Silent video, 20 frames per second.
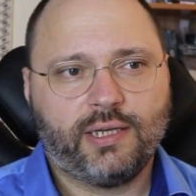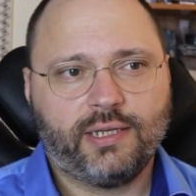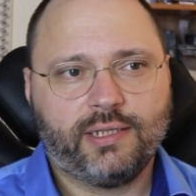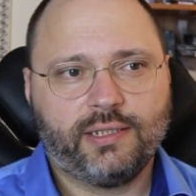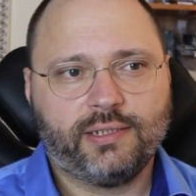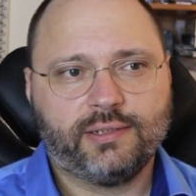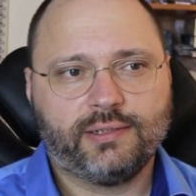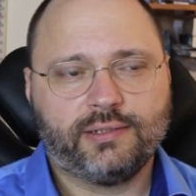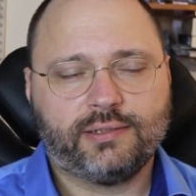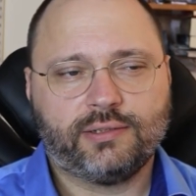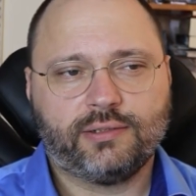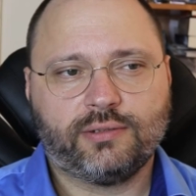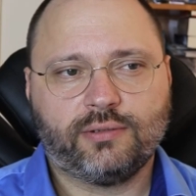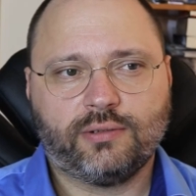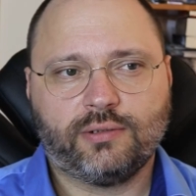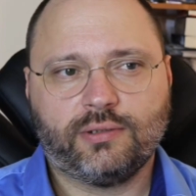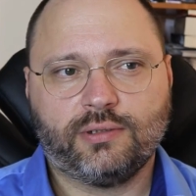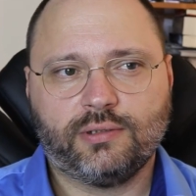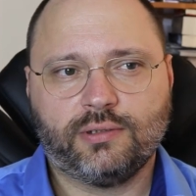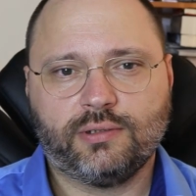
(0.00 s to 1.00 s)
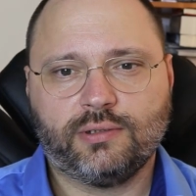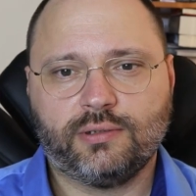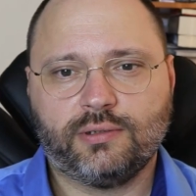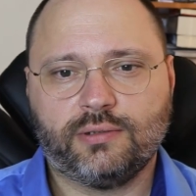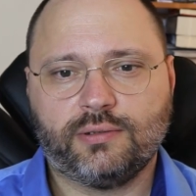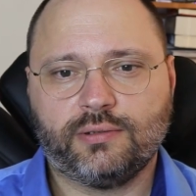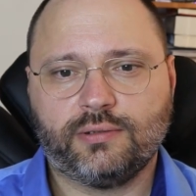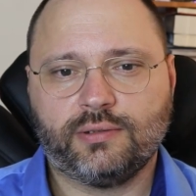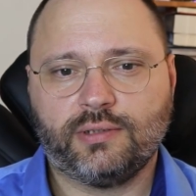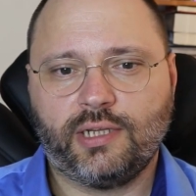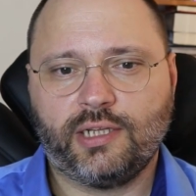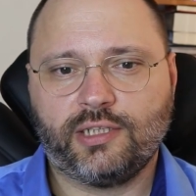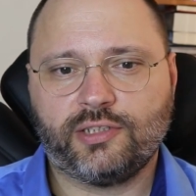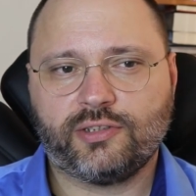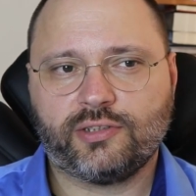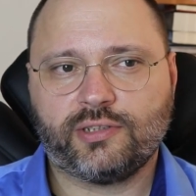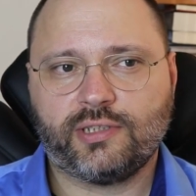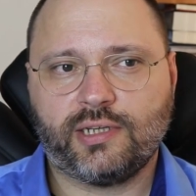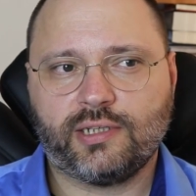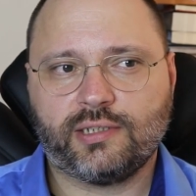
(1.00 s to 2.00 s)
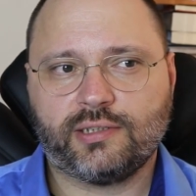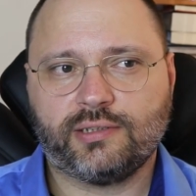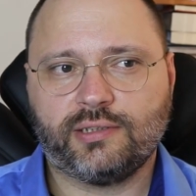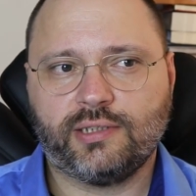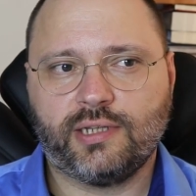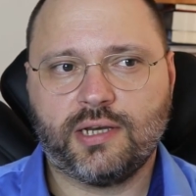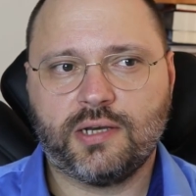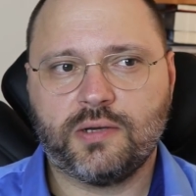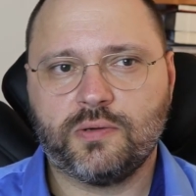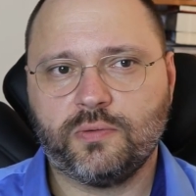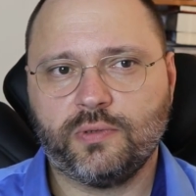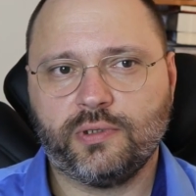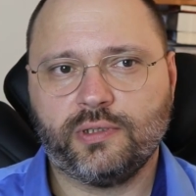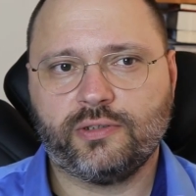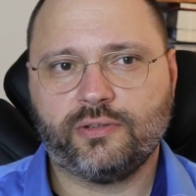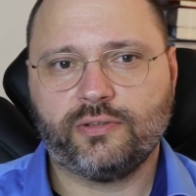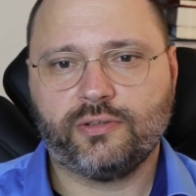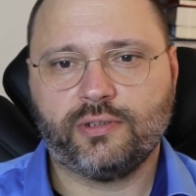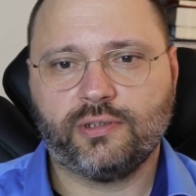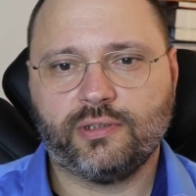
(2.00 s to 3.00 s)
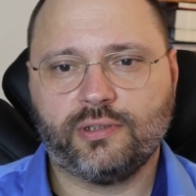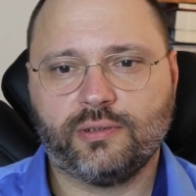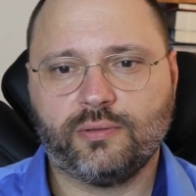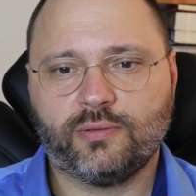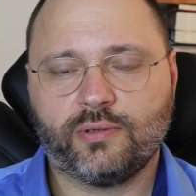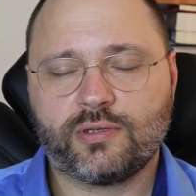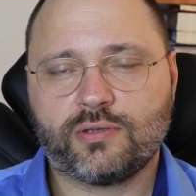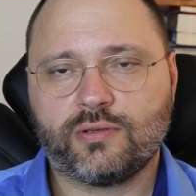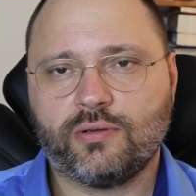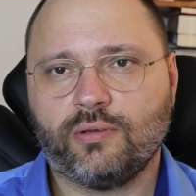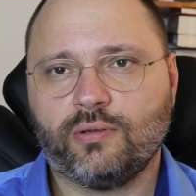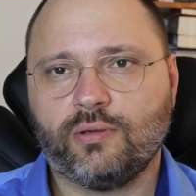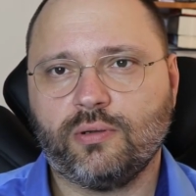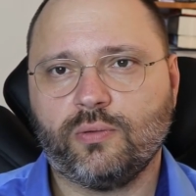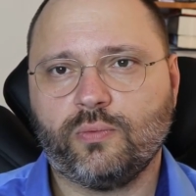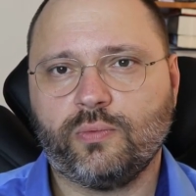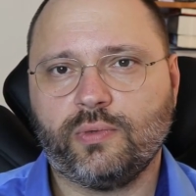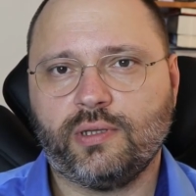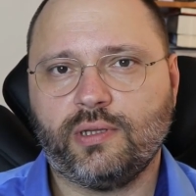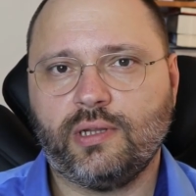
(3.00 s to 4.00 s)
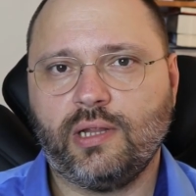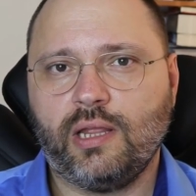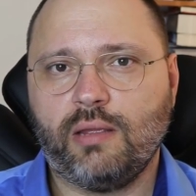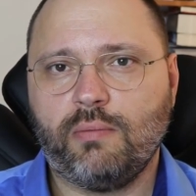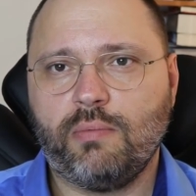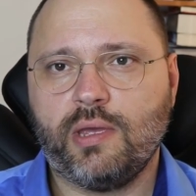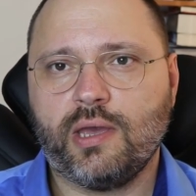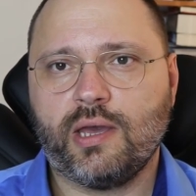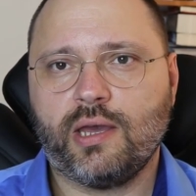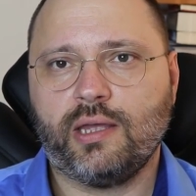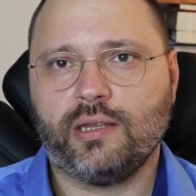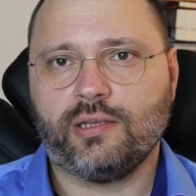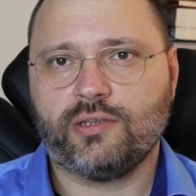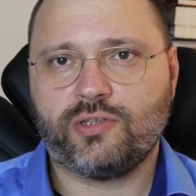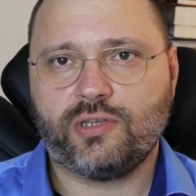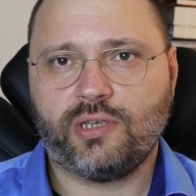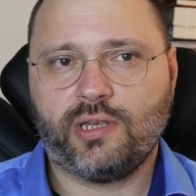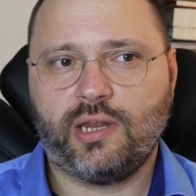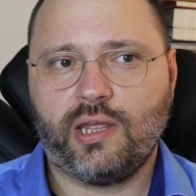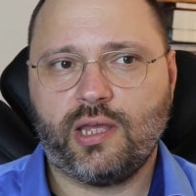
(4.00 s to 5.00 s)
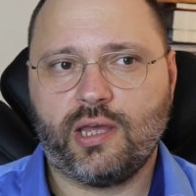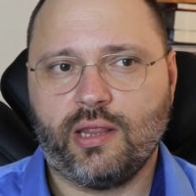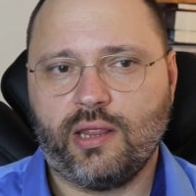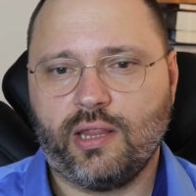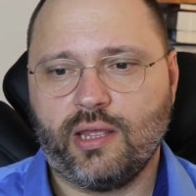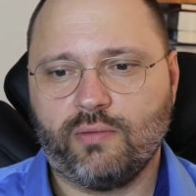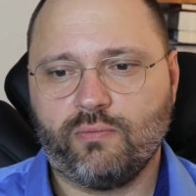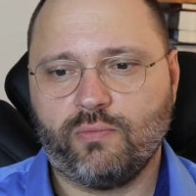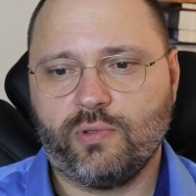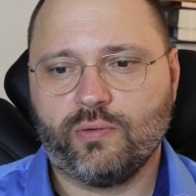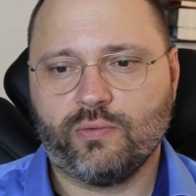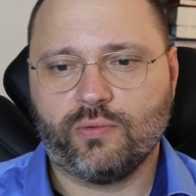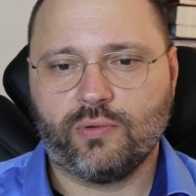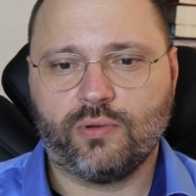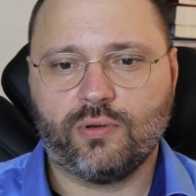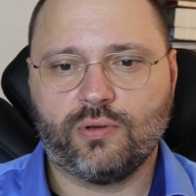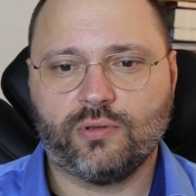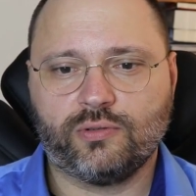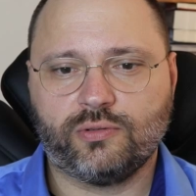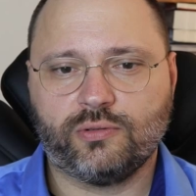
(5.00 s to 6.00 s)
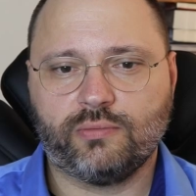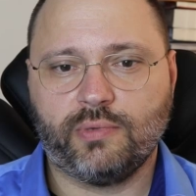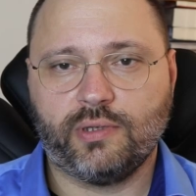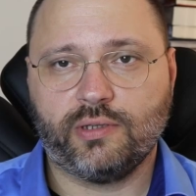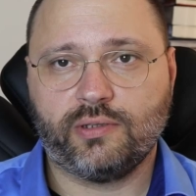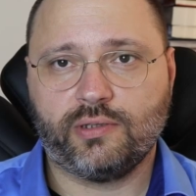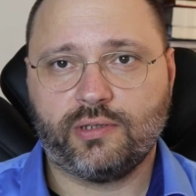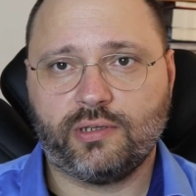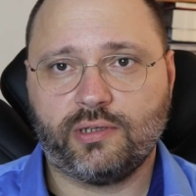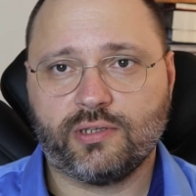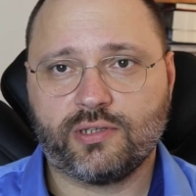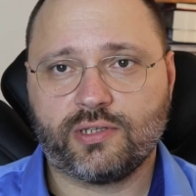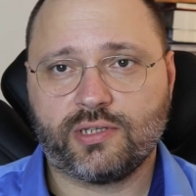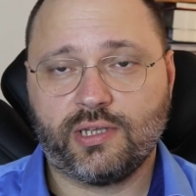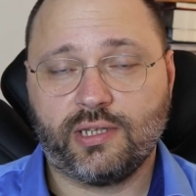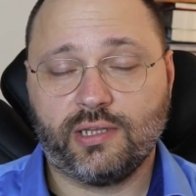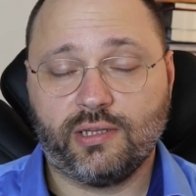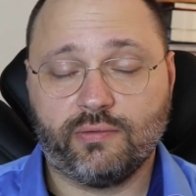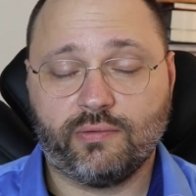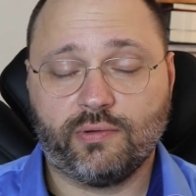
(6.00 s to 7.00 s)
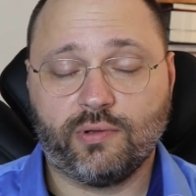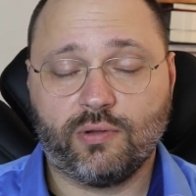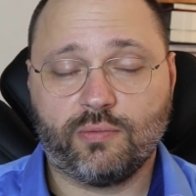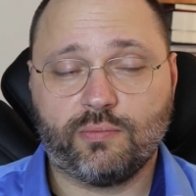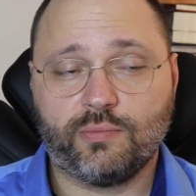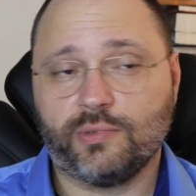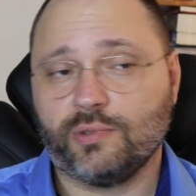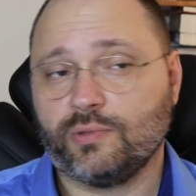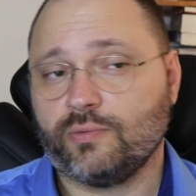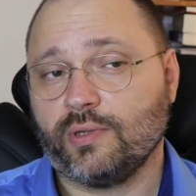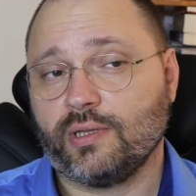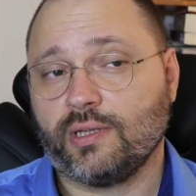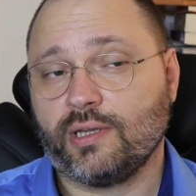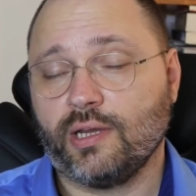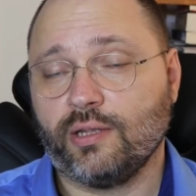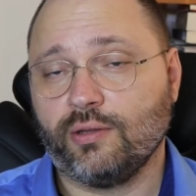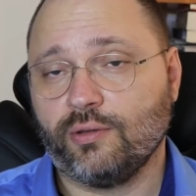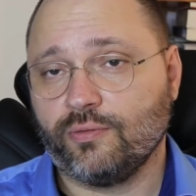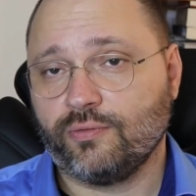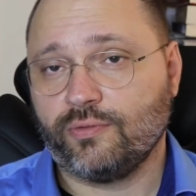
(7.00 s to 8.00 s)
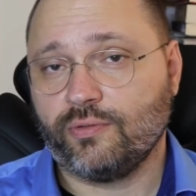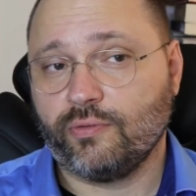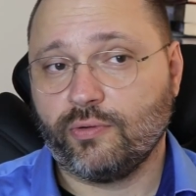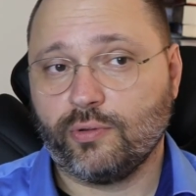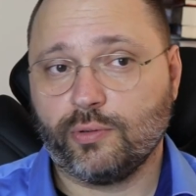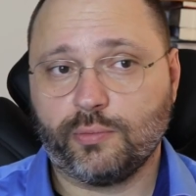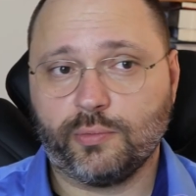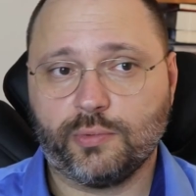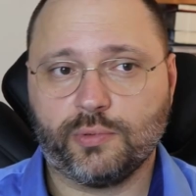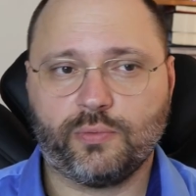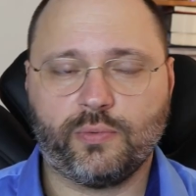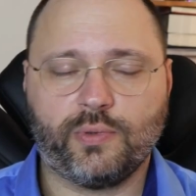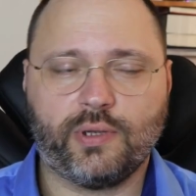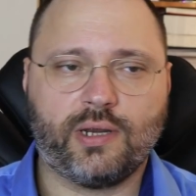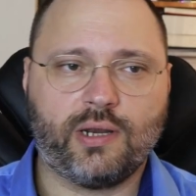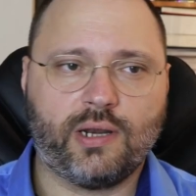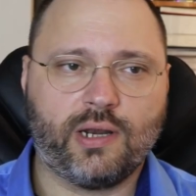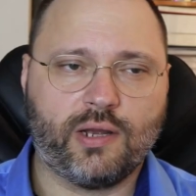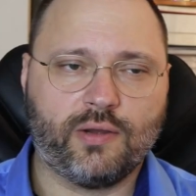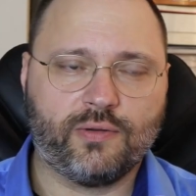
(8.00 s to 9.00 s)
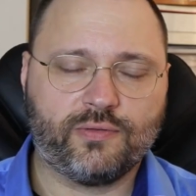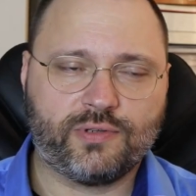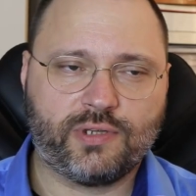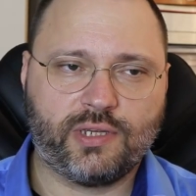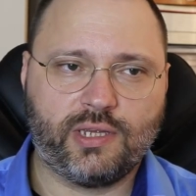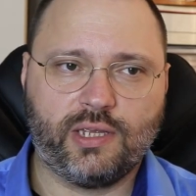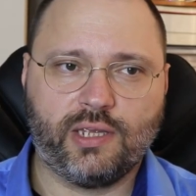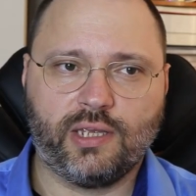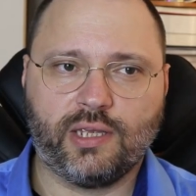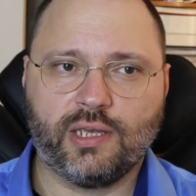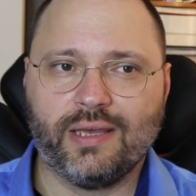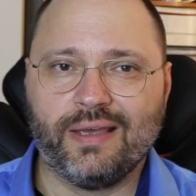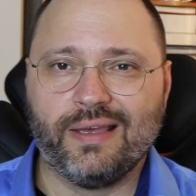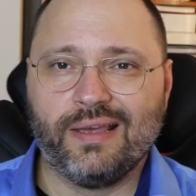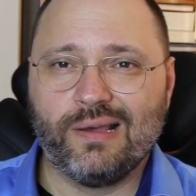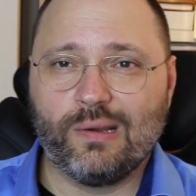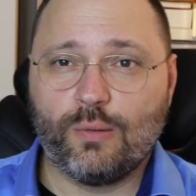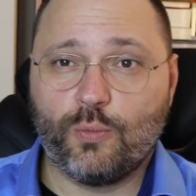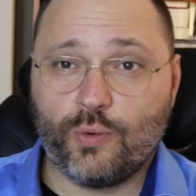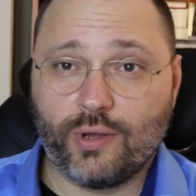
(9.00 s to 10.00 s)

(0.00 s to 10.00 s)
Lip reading: And let's start now with what's going on with Libya and Syria, and then we will go to Mediterranean Sea development. What kind of development we are now seeing?